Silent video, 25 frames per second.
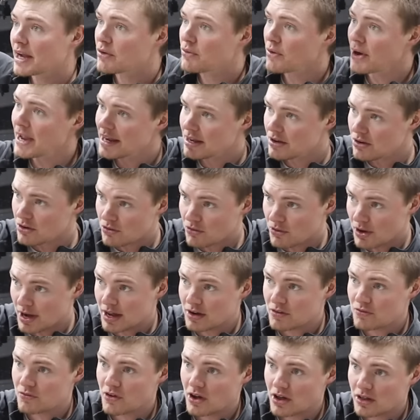
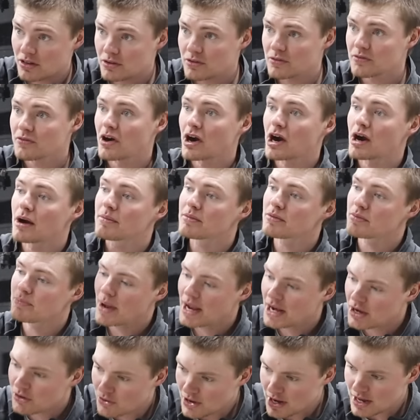great-grandfather farmed,
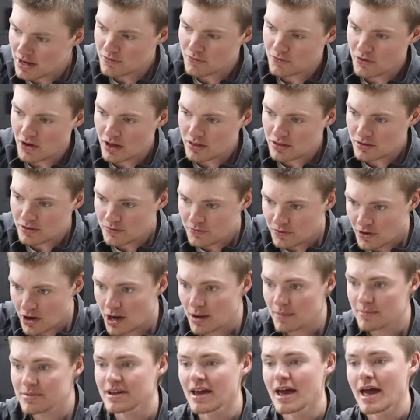my grandfather
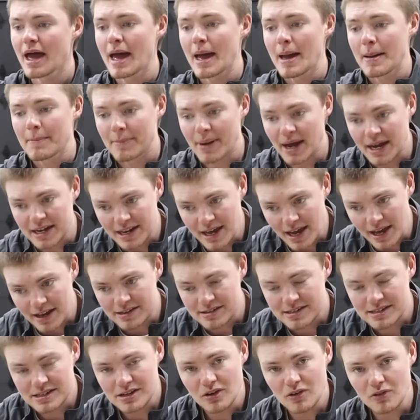farmed, my
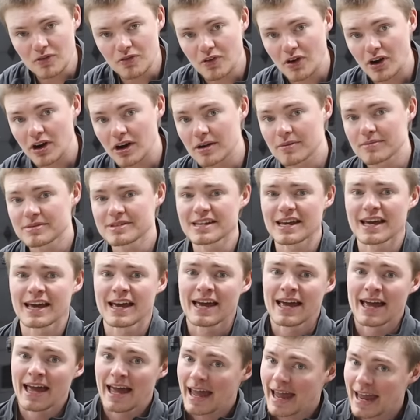dad still farms,
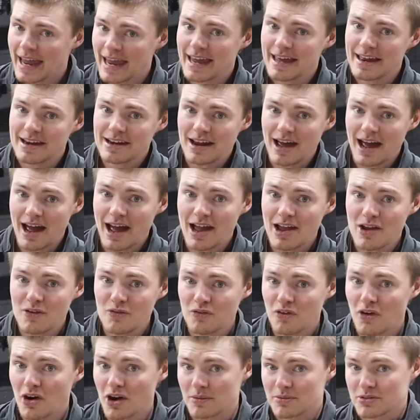and I
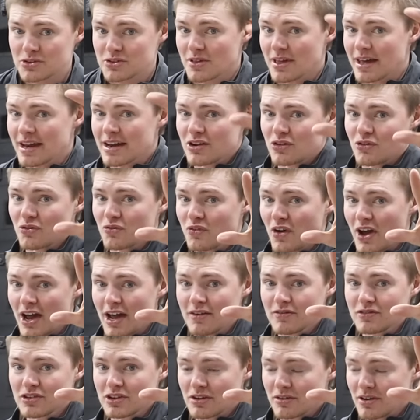farm. So that is
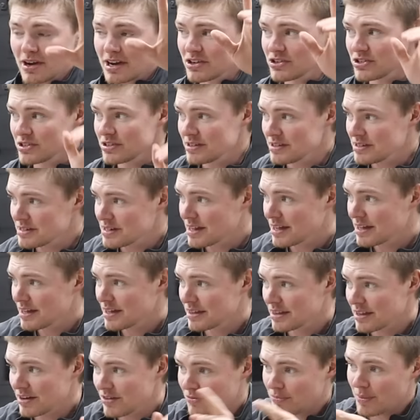5 generations,
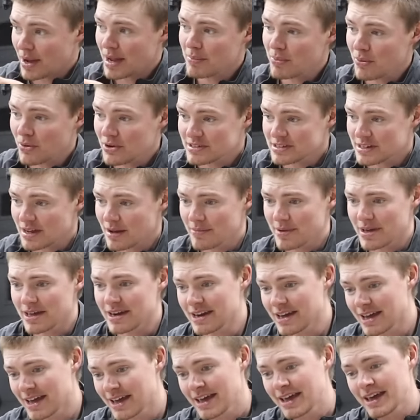and then if my boys come
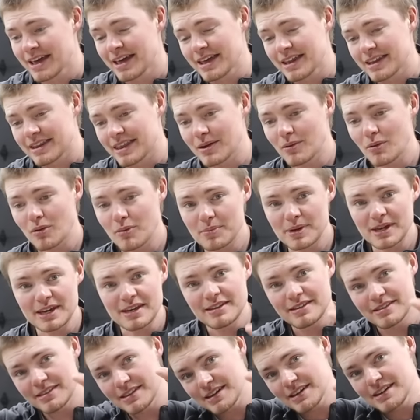in, they will be
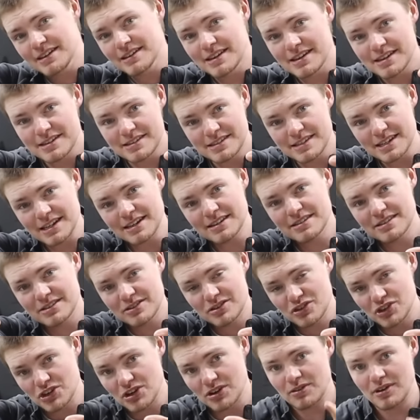the
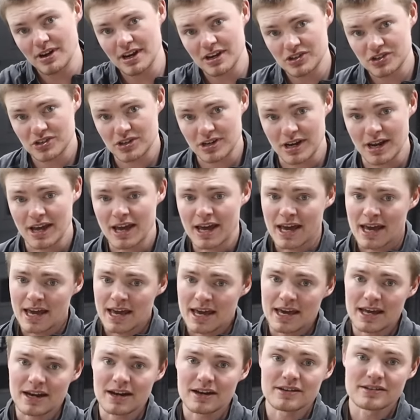6th generation.
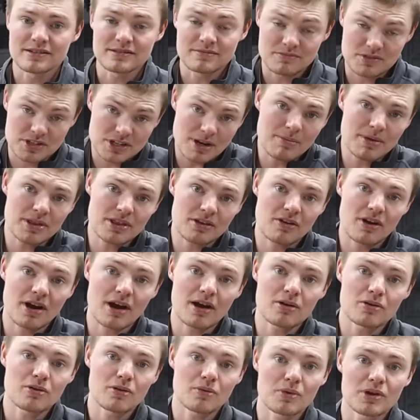And on some of the
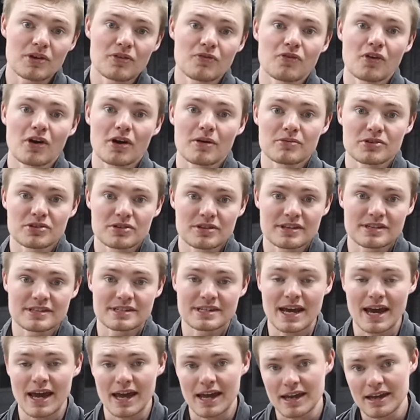ground that we farm to this
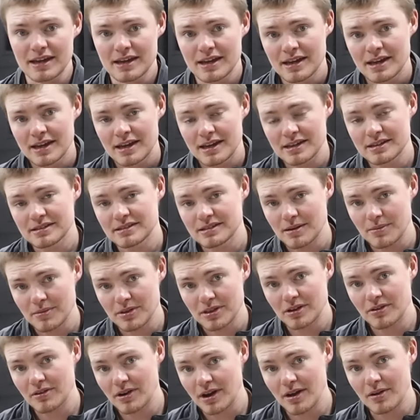day is some of
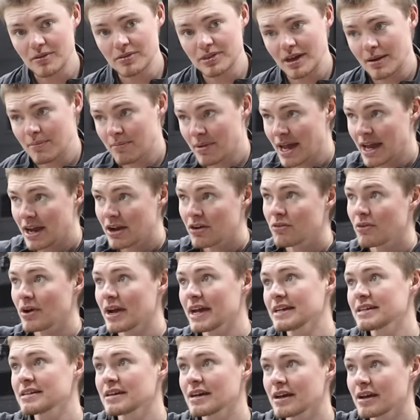the ground that my
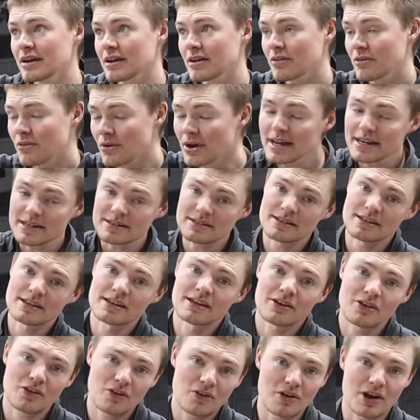
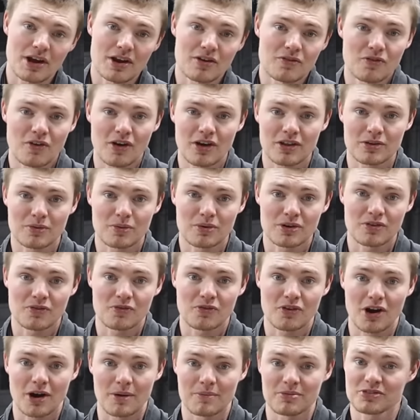great-great-grandfather would have
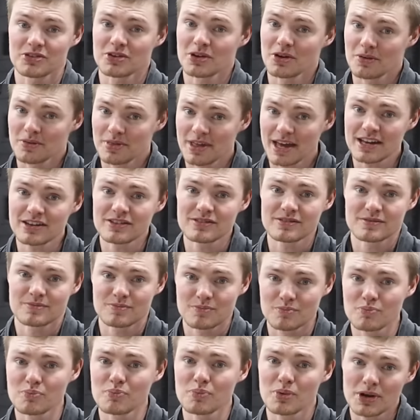farmed. So that's
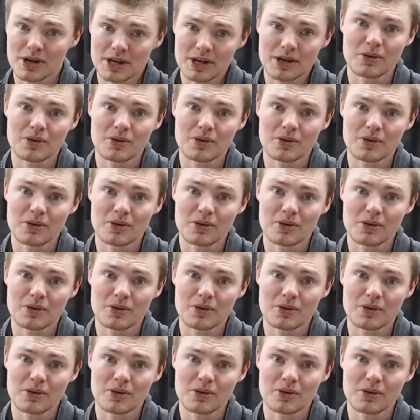pretty